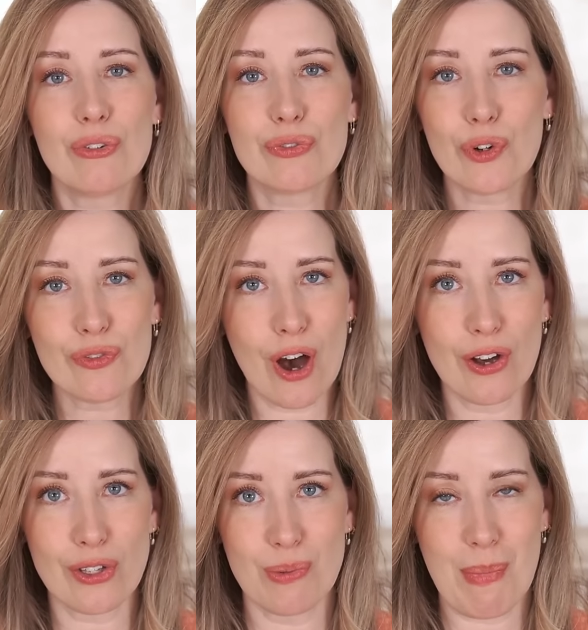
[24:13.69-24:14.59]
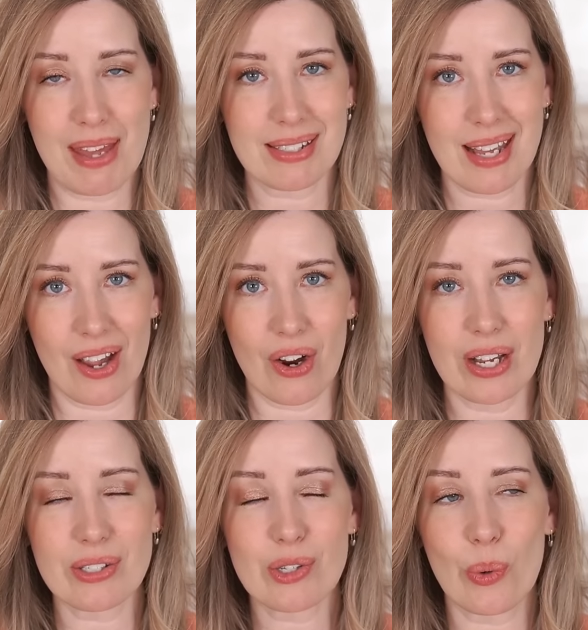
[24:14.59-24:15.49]
Full Volume
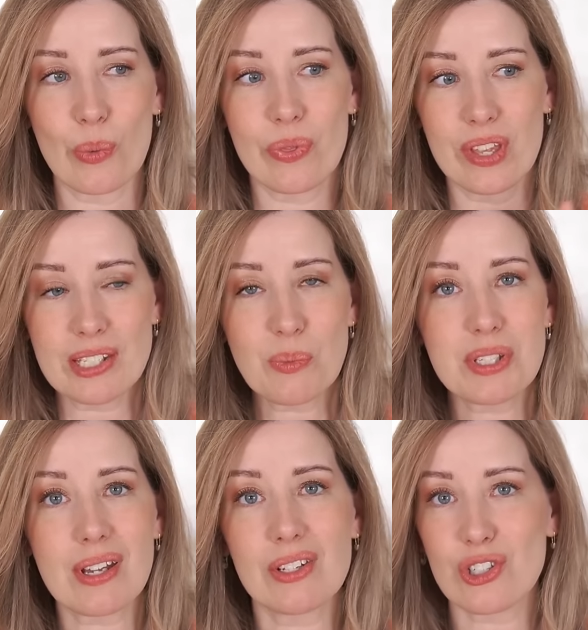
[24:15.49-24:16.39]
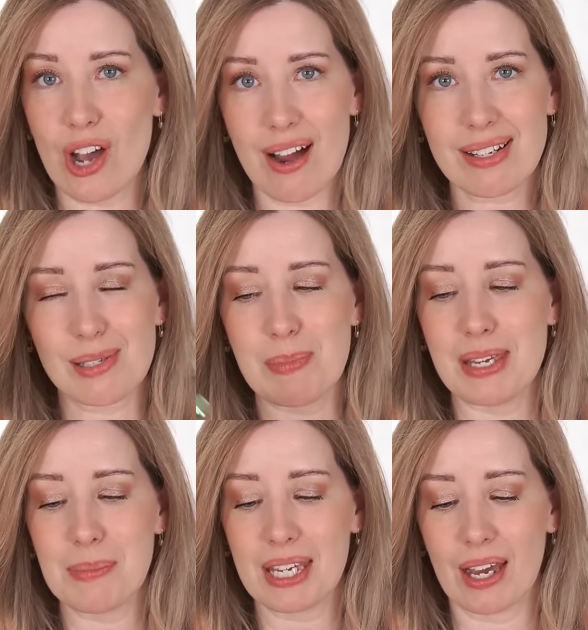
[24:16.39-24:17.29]
Mascara. So this was a shock to
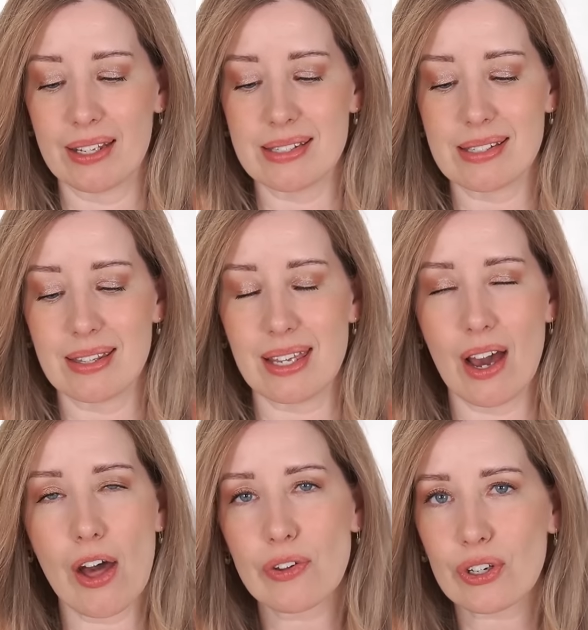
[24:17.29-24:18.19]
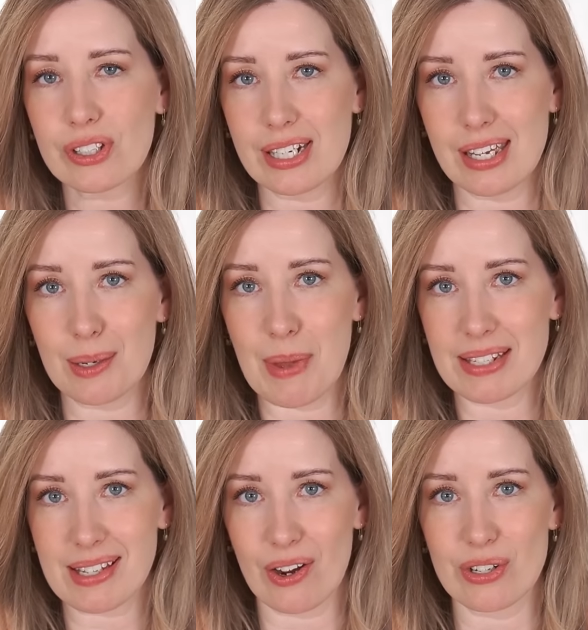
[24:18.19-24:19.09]
me because the other Clinique
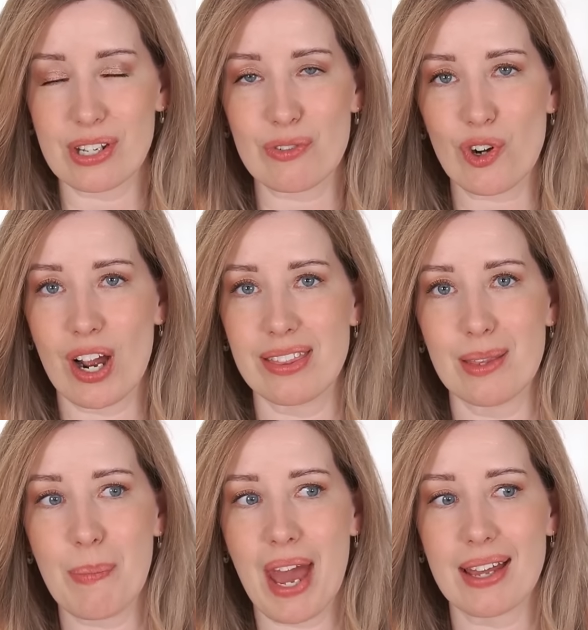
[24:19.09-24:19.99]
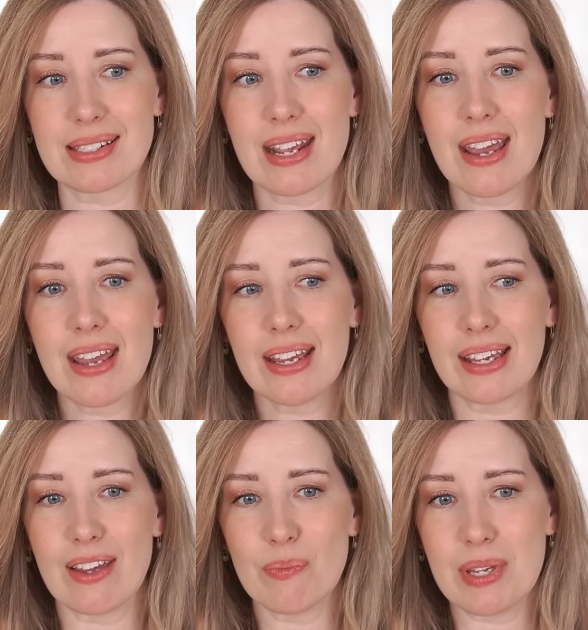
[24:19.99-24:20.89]
mascaras I've tried in the past
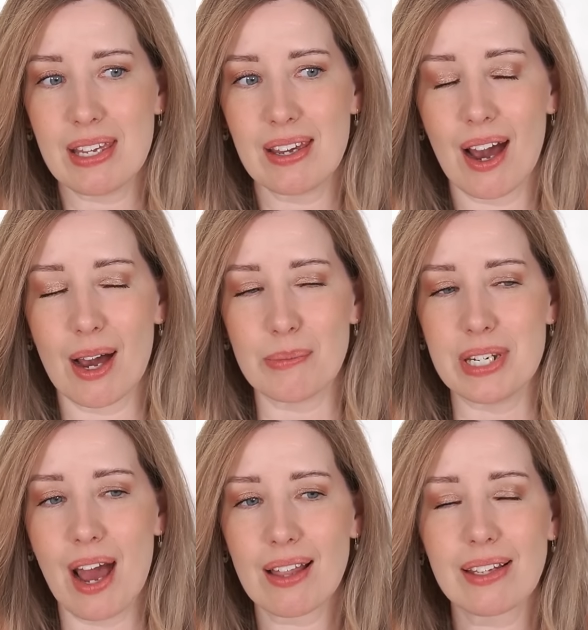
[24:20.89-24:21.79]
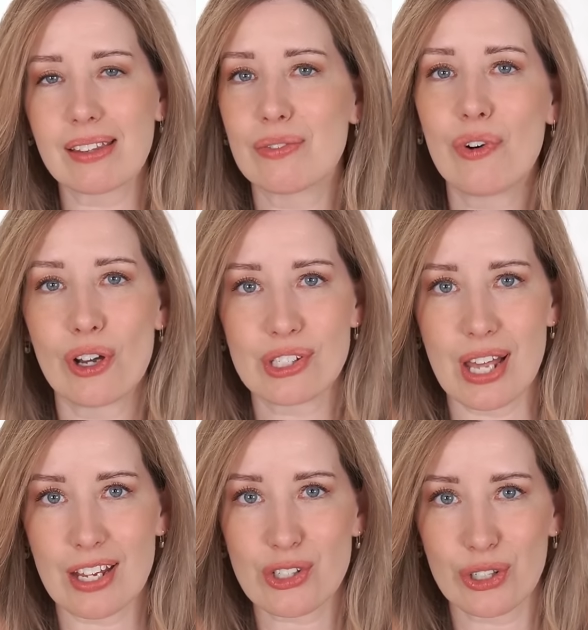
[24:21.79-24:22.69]
gave me not like the false
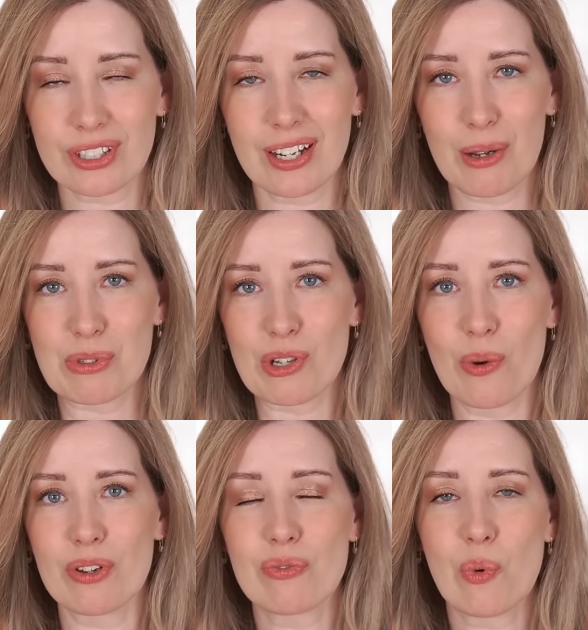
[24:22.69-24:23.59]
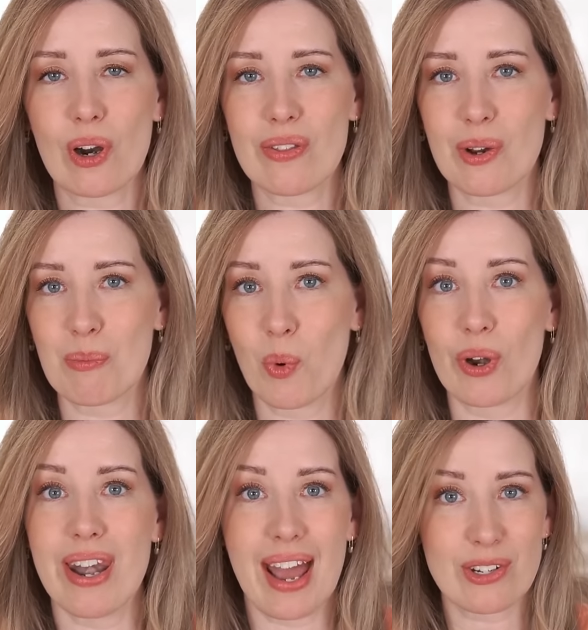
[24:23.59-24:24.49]
lash look that I was going for. They're more
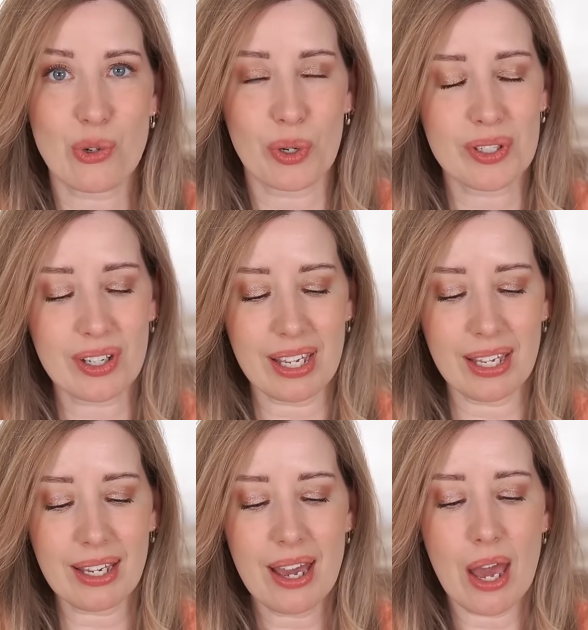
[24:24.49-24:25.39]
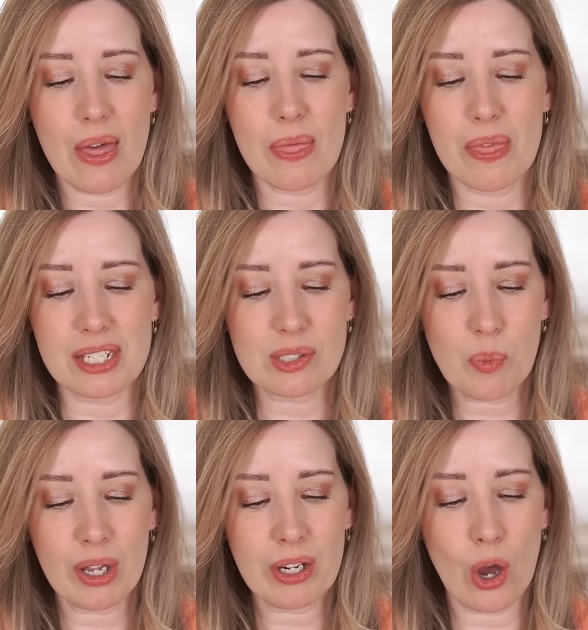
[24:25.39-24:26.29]
natural looking. This
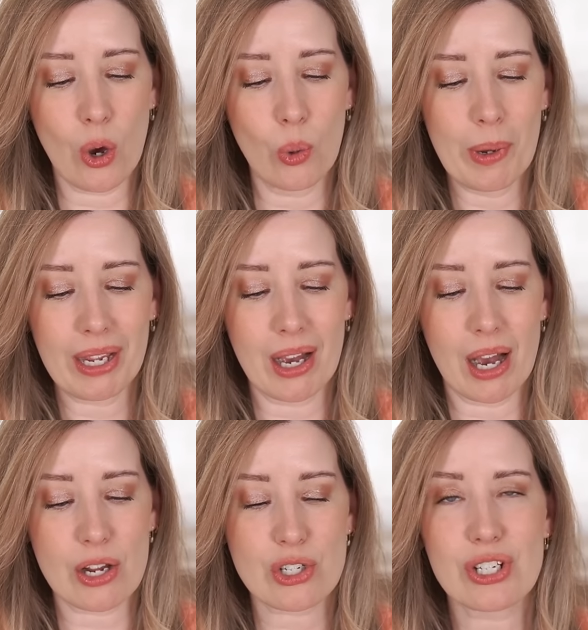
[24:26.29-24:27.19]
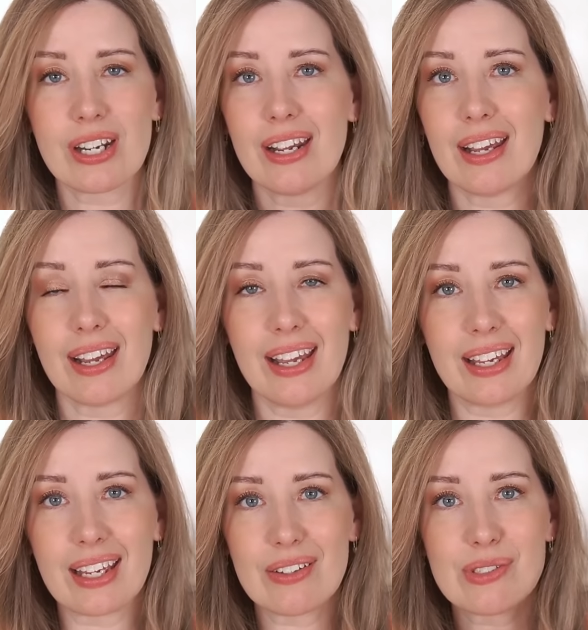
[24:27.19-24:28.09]
one, oh my gosh,
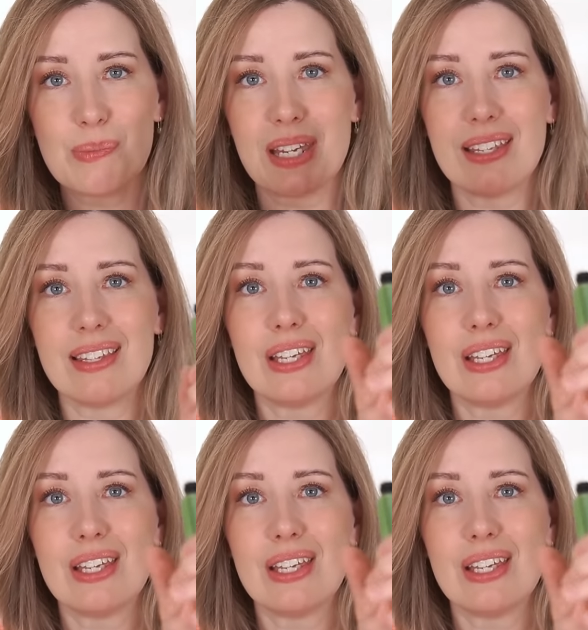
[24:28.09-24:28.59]
it gives me the